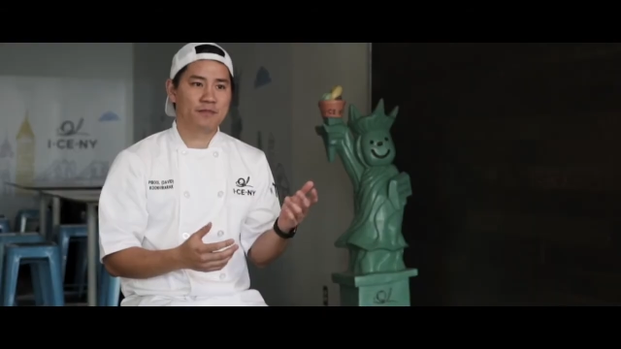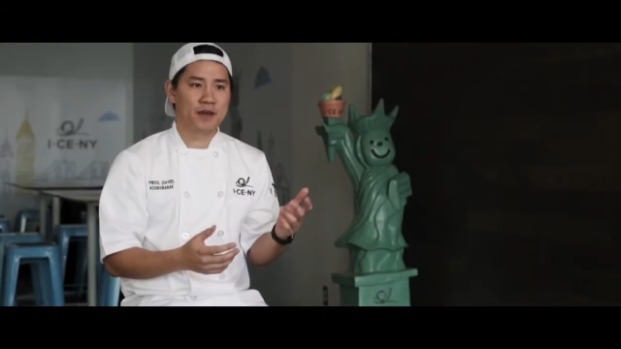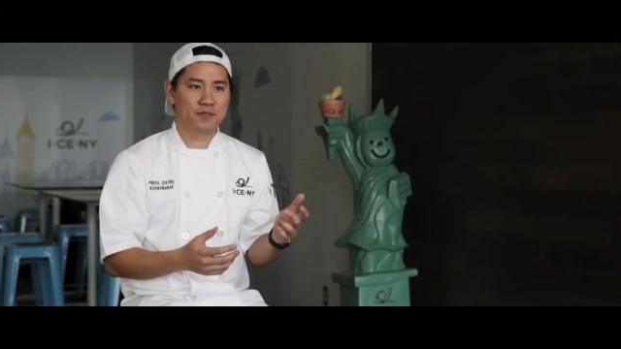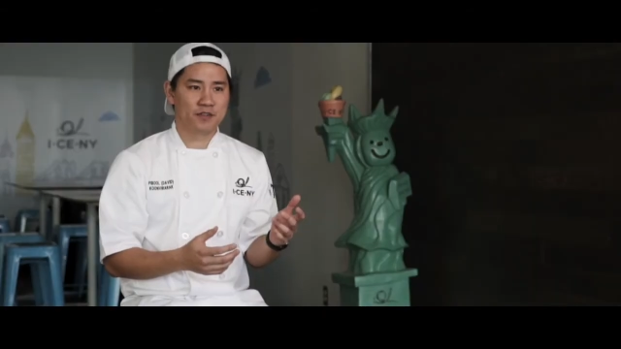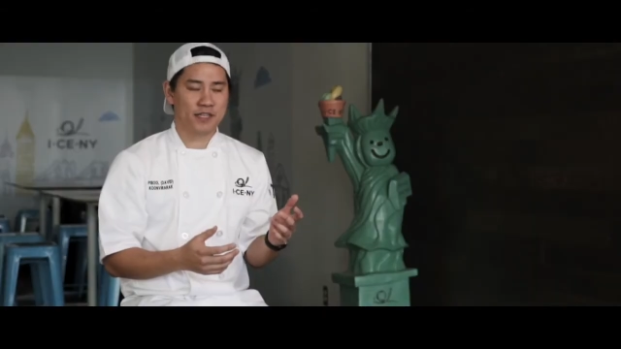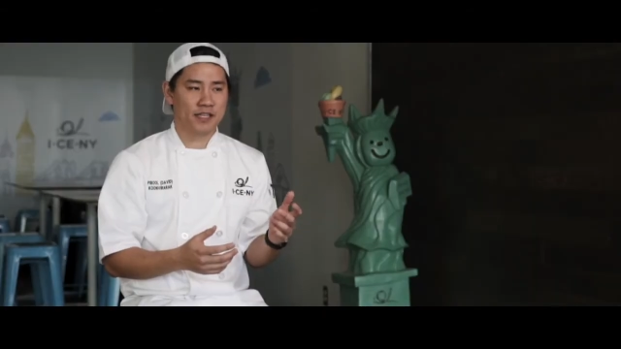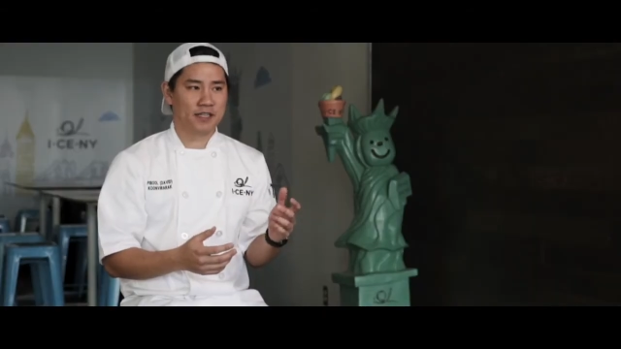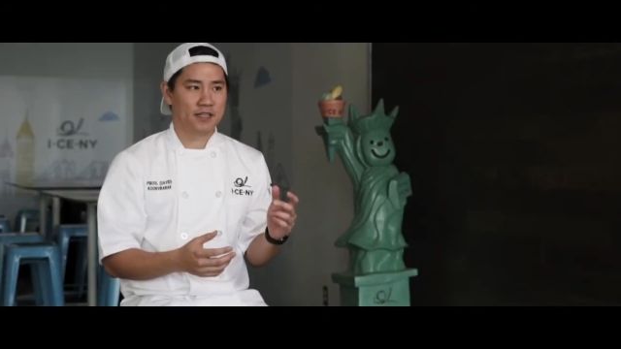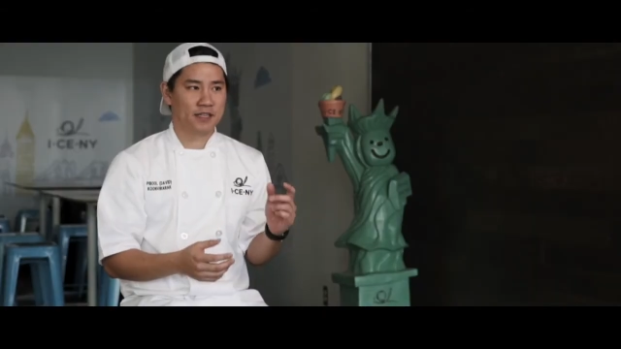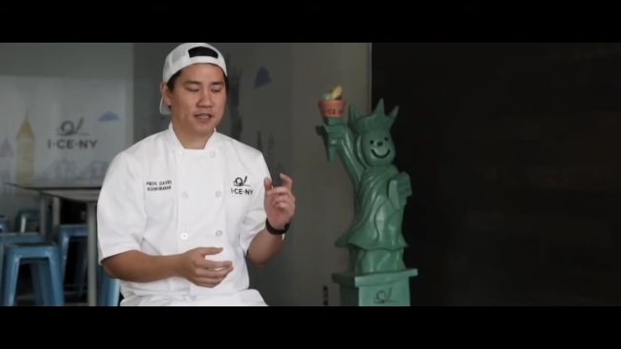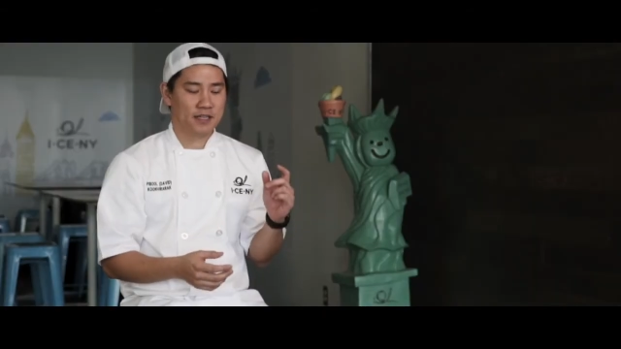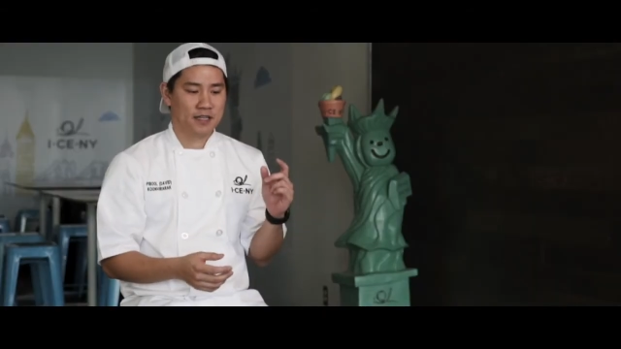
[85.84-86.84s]
memory
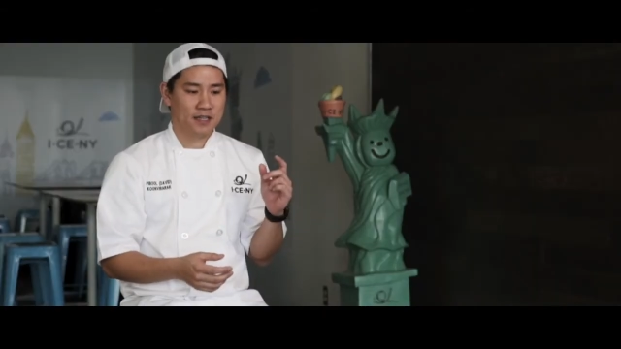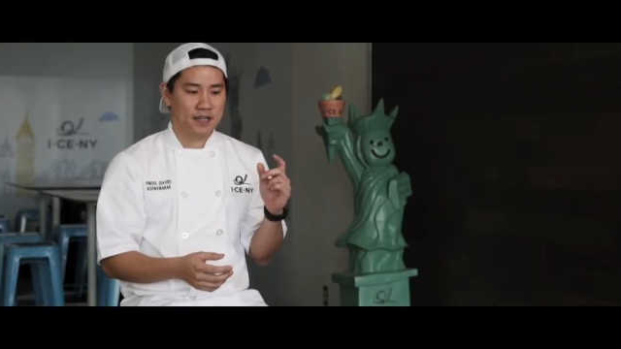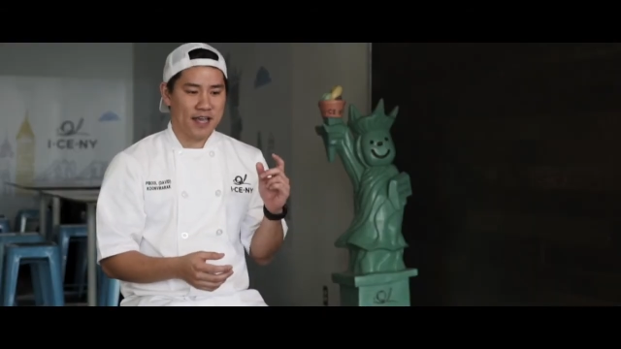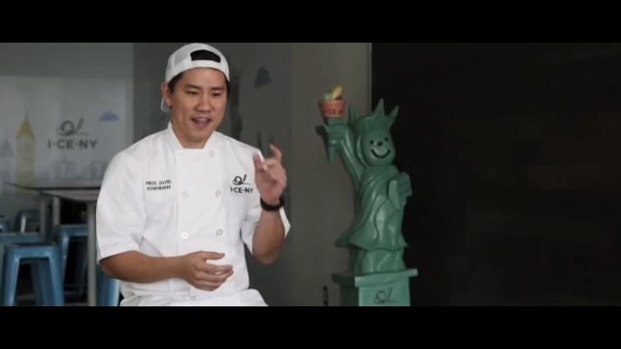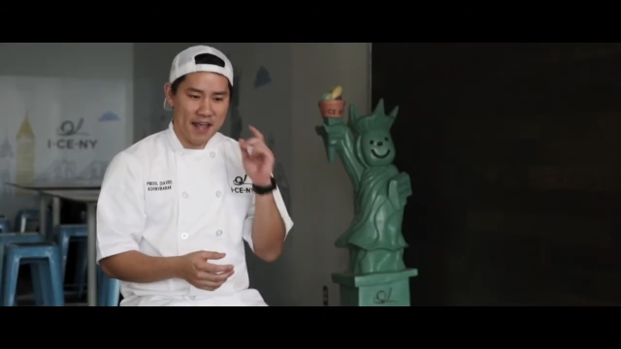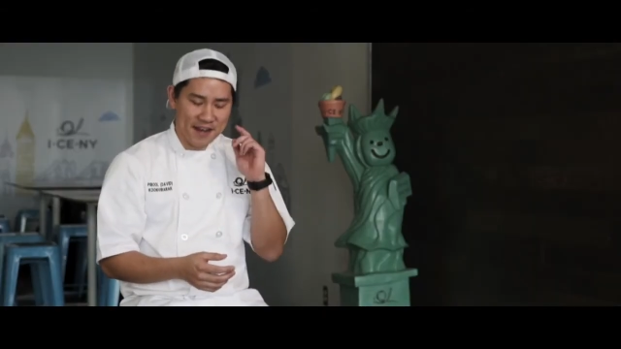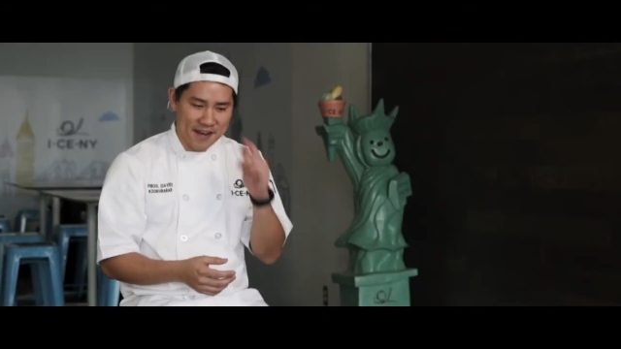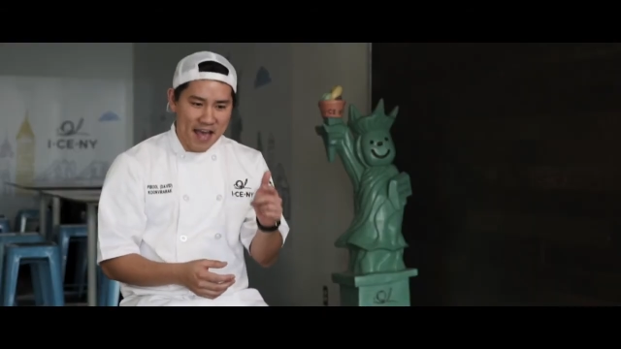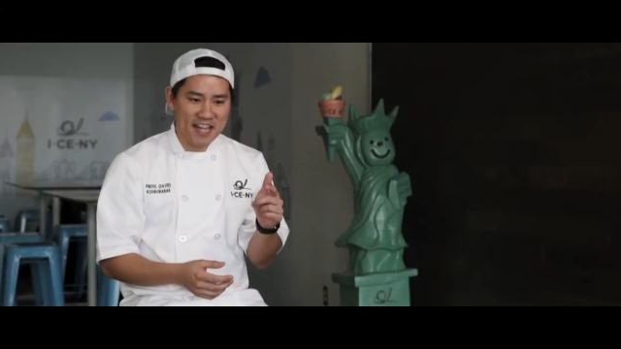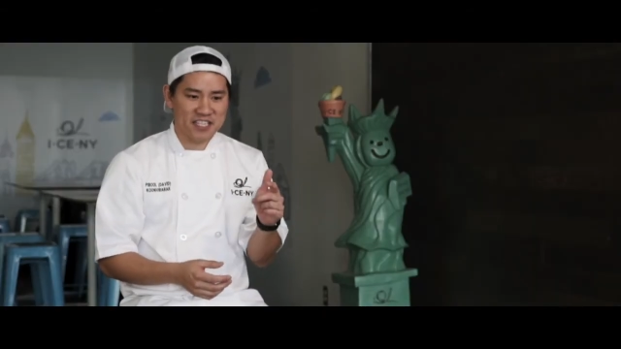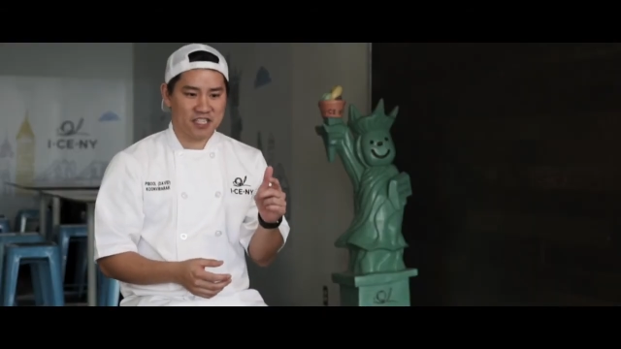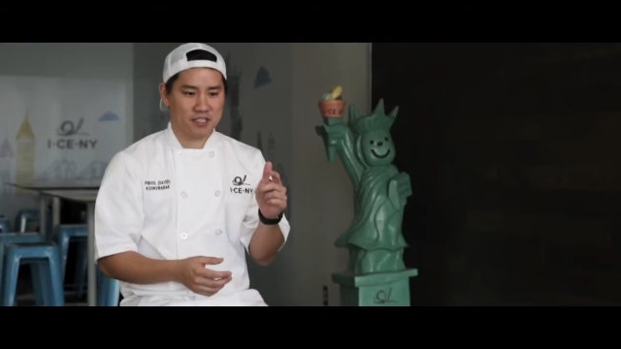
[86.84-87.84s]
and, and
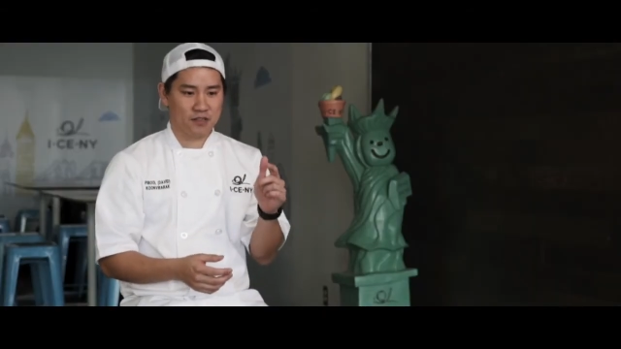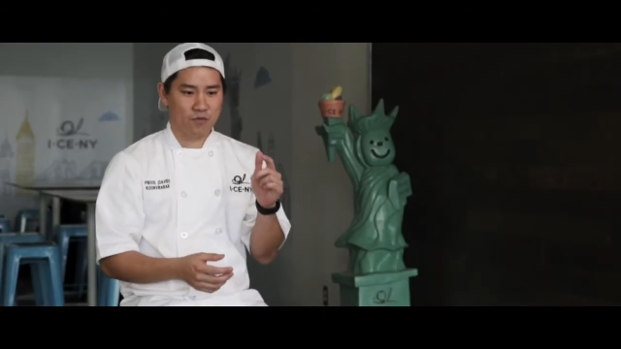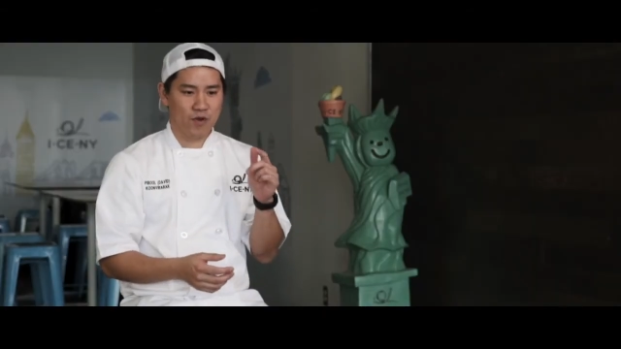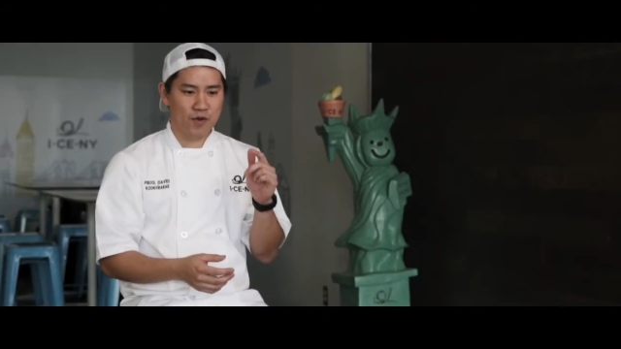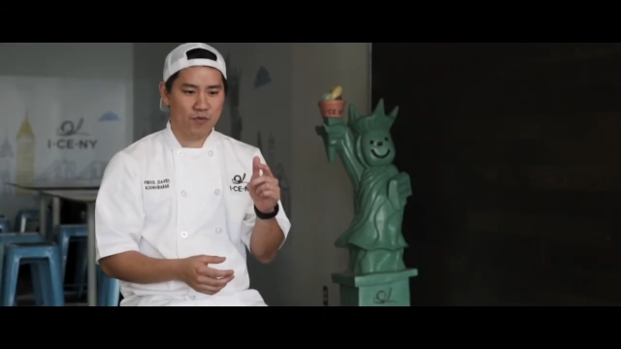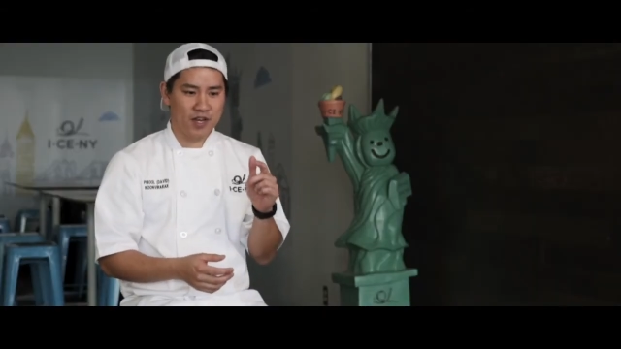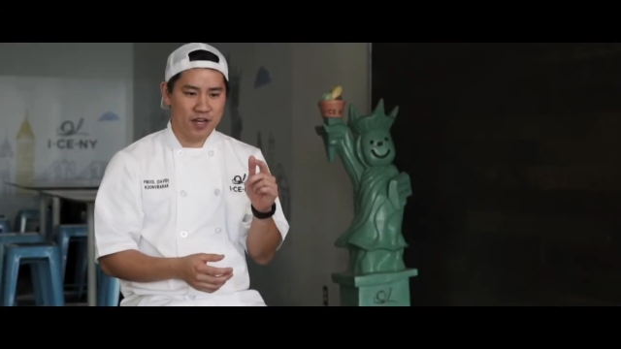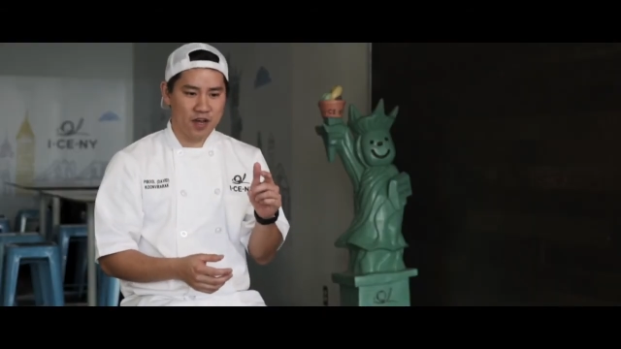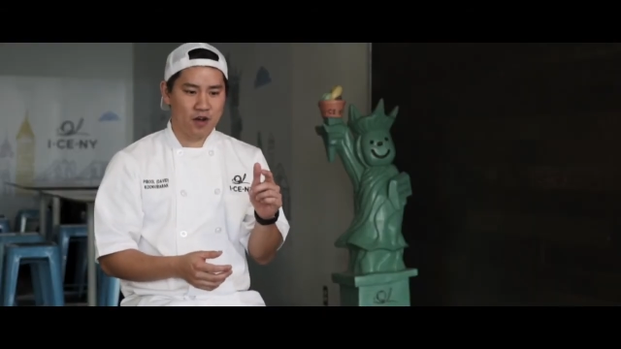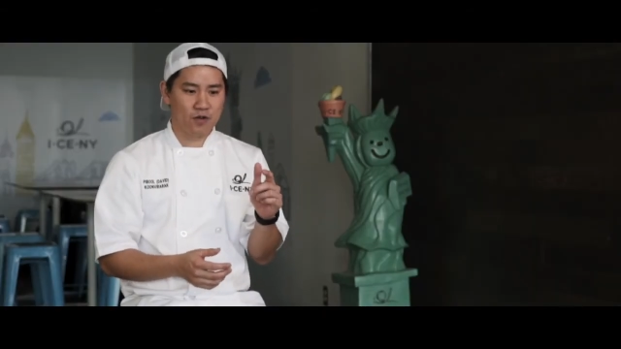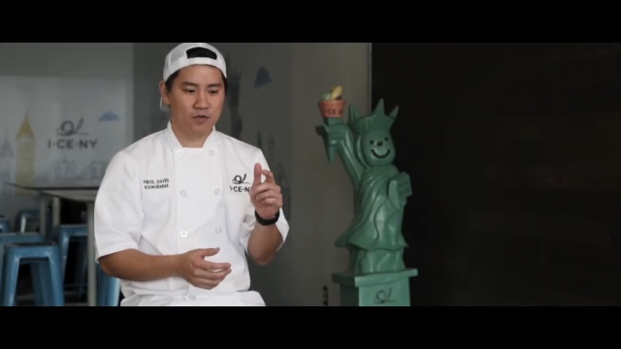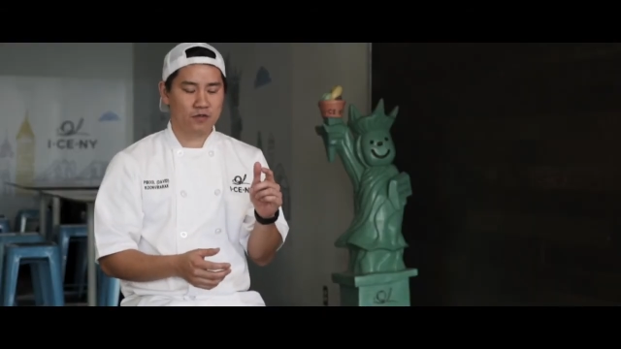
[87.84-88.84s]
that's when we
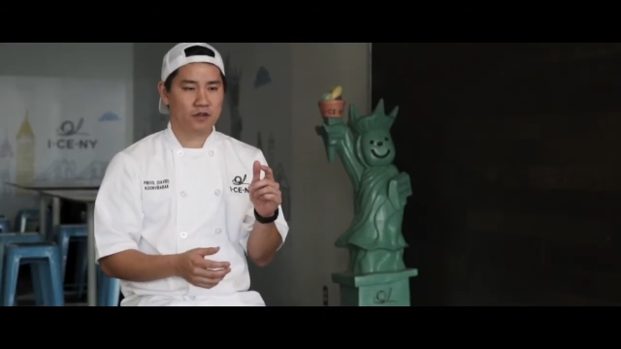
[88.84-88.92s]
know